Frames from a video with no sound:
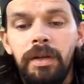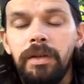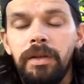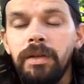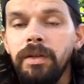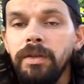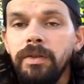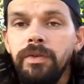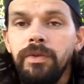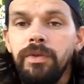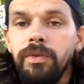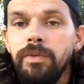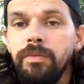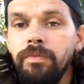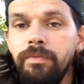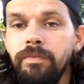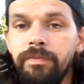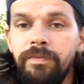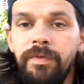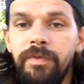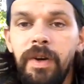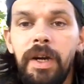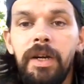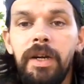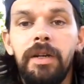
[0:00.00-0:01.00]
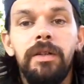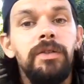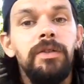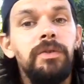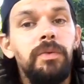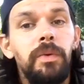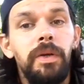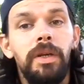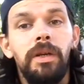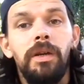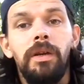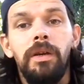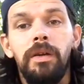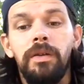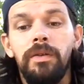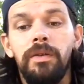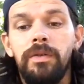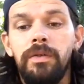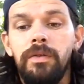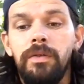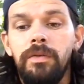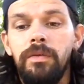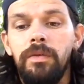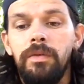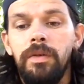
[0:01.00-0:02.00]
because fire is weak
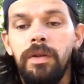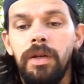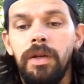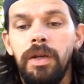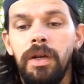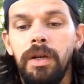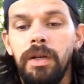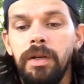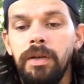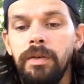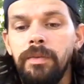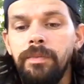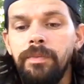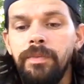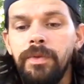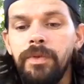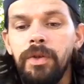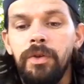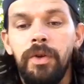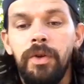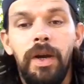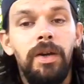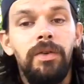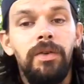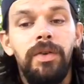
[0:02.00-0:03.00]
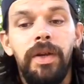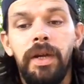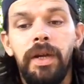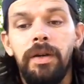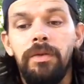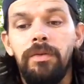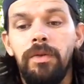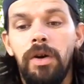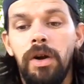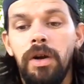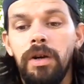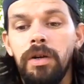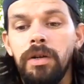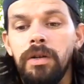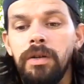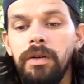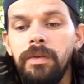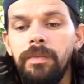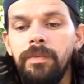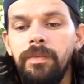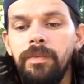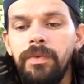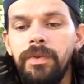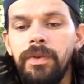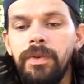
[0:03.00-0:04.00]
against ground and rock.
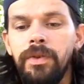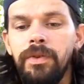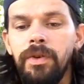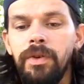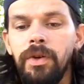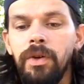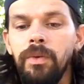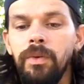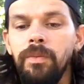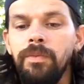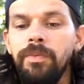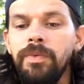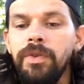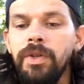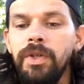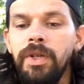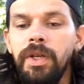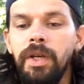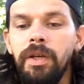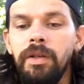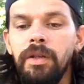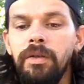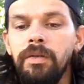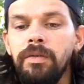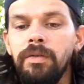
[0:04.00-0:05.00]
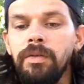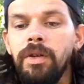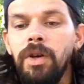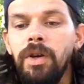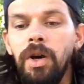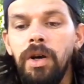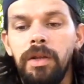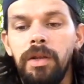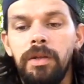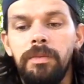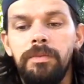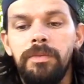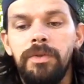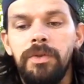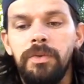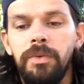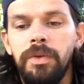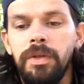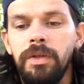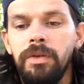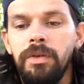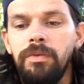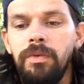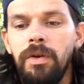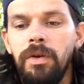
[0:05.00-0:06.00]
So you need Golems
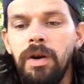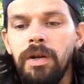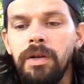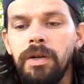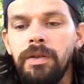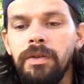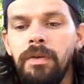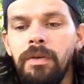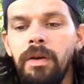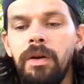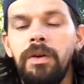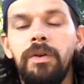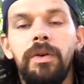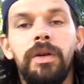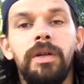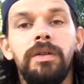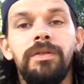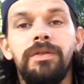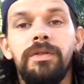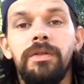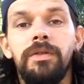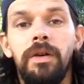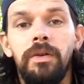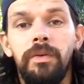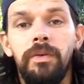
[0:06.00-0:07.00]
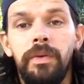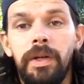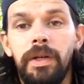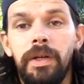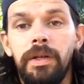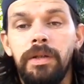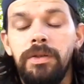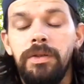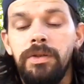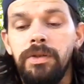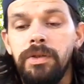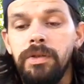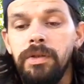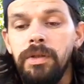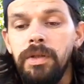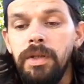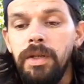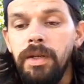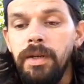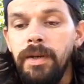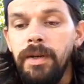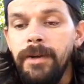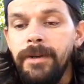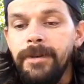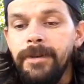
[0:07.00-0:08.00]
with Rock Throw and Stone Edge.
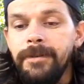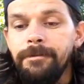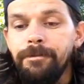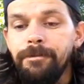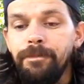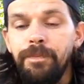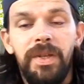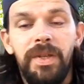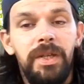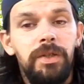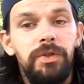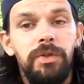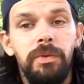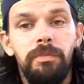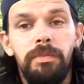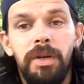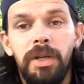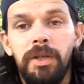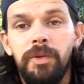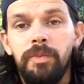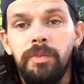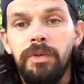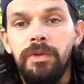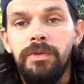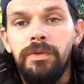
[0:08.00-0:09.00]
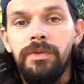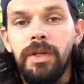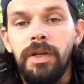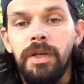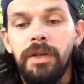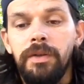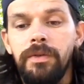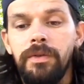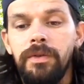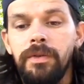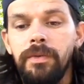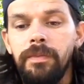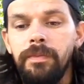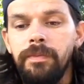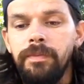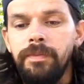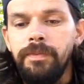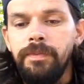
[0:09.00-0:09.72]
That's your best movesets.